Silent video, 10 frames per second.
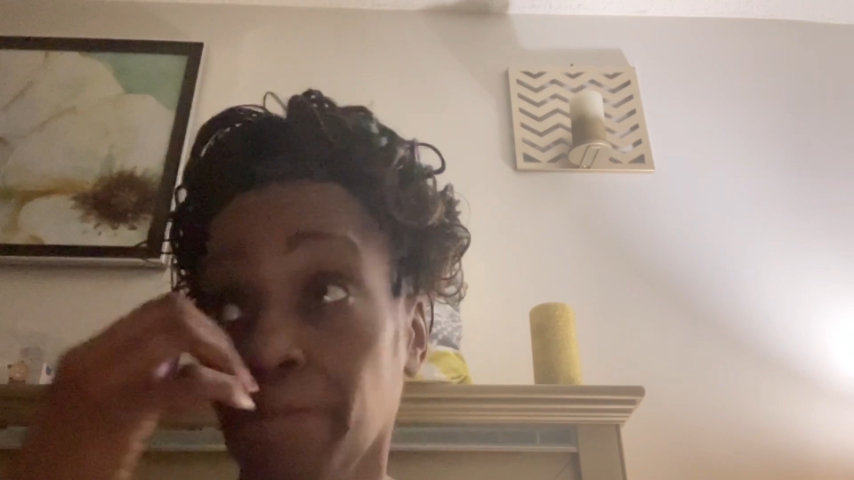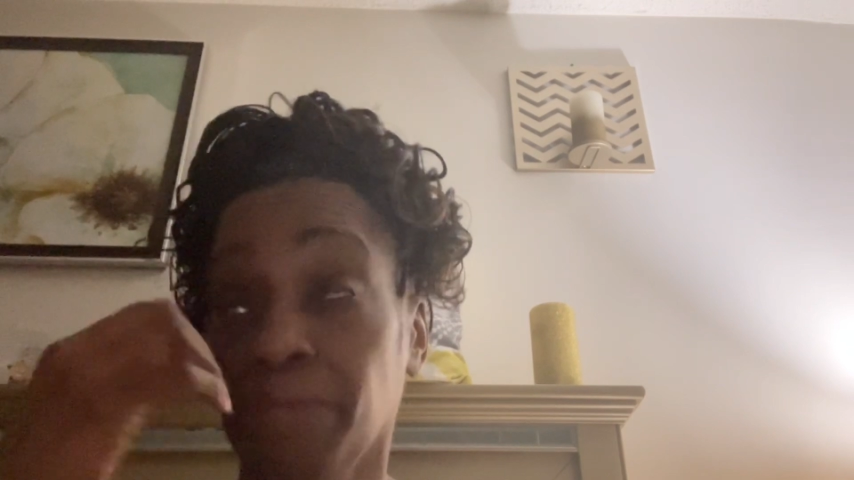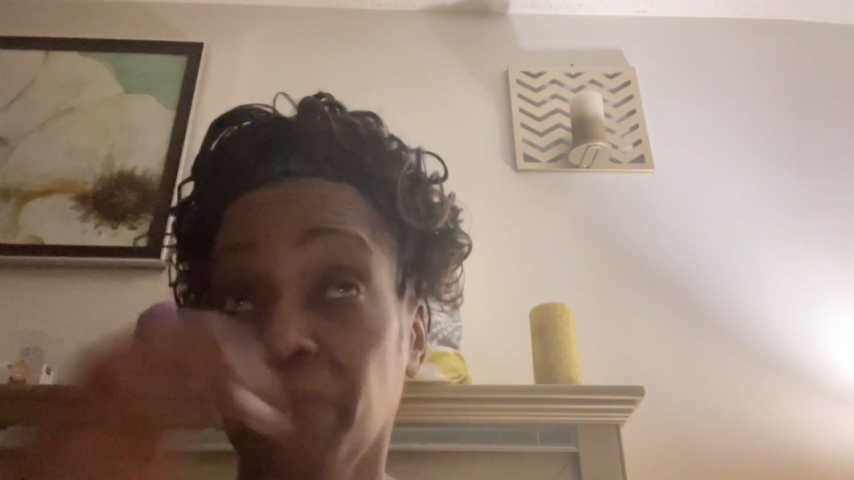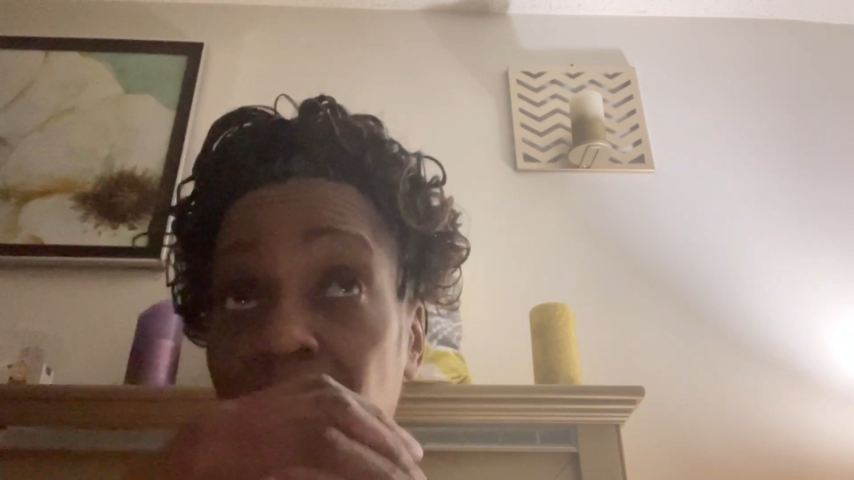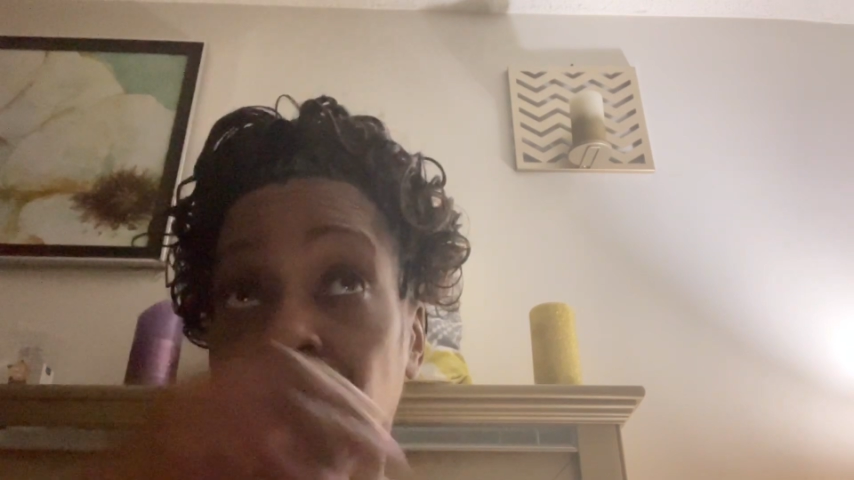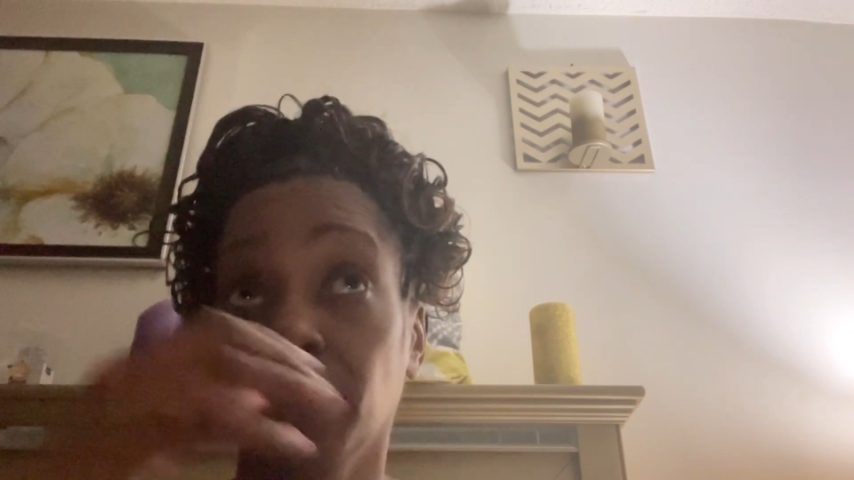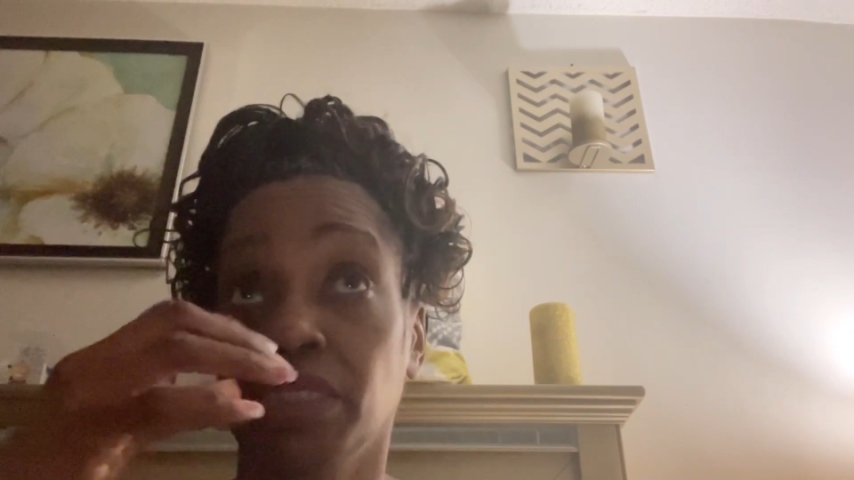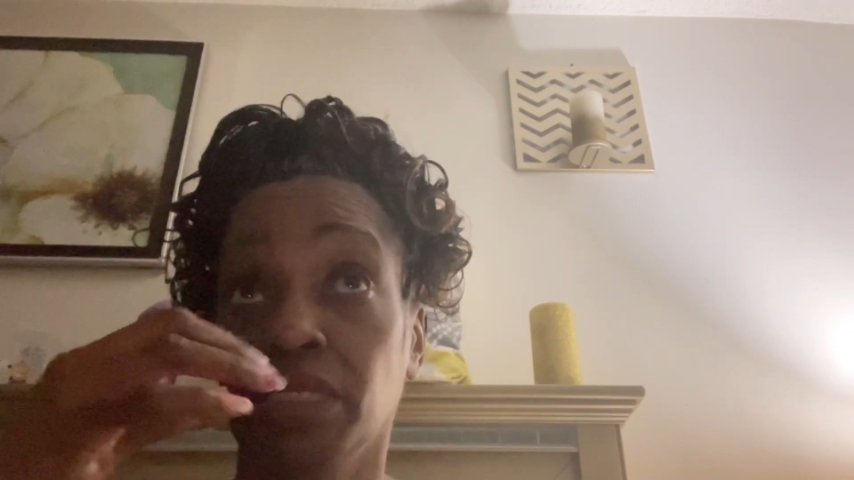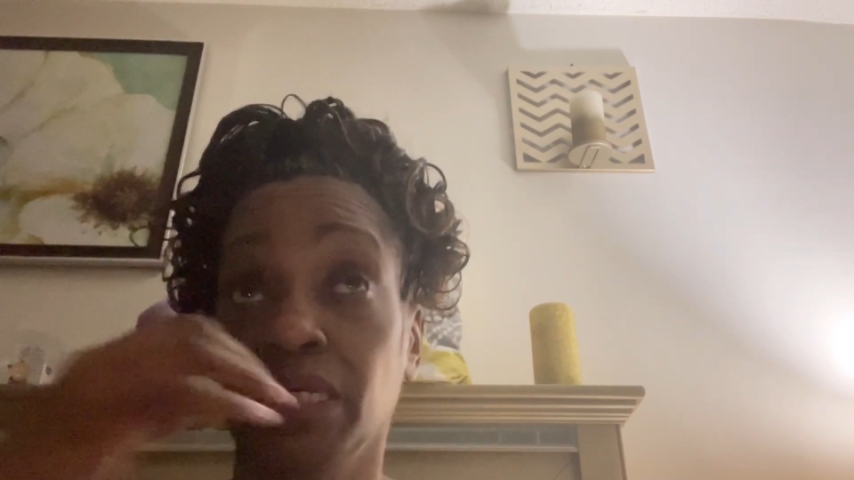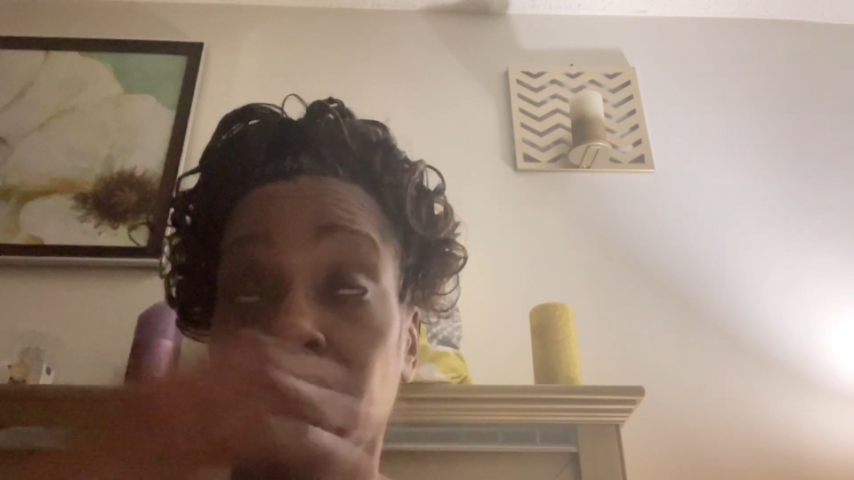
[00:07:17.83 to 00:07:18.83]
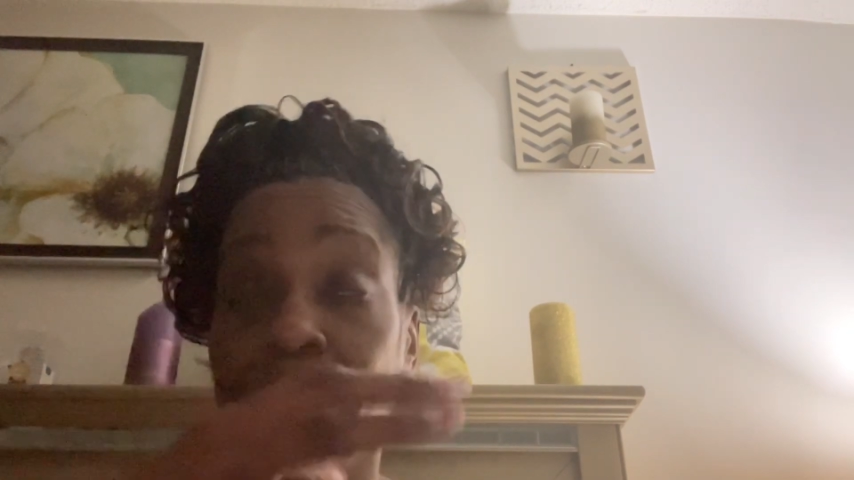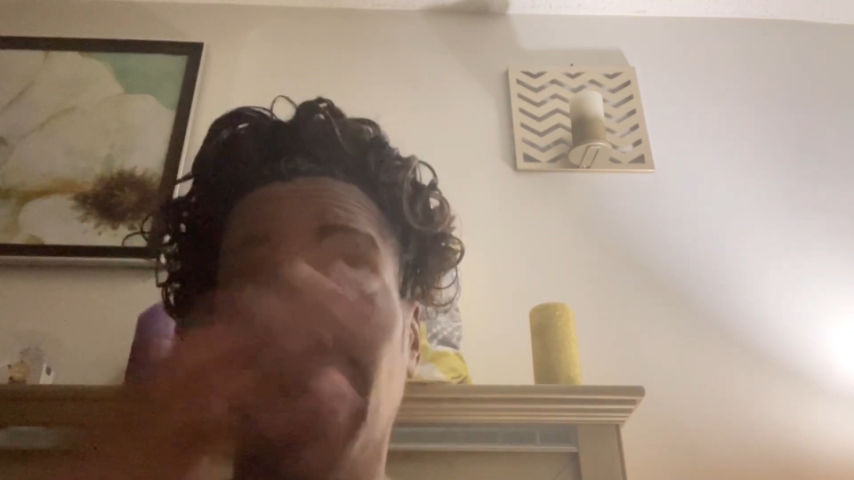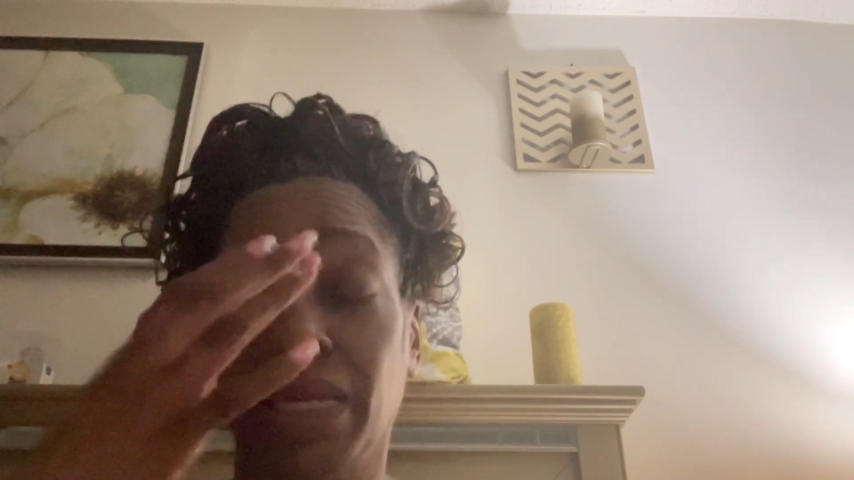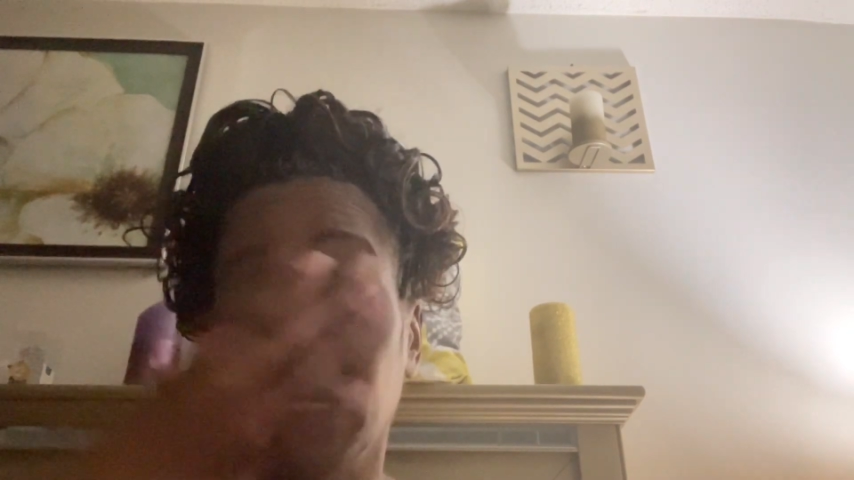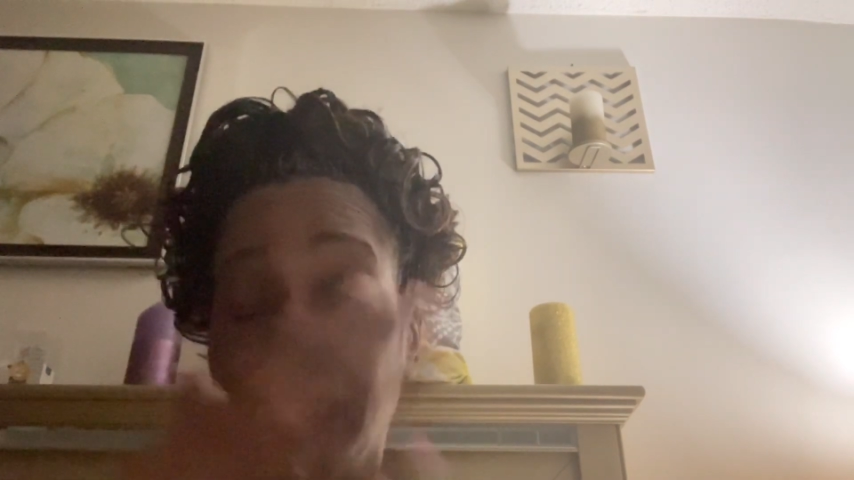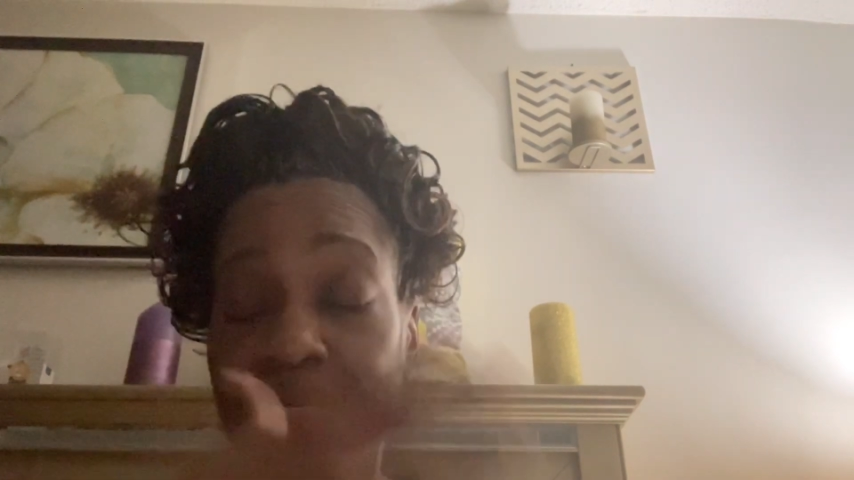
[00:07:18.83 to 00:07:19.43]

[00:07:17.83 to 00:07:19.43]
me to get back in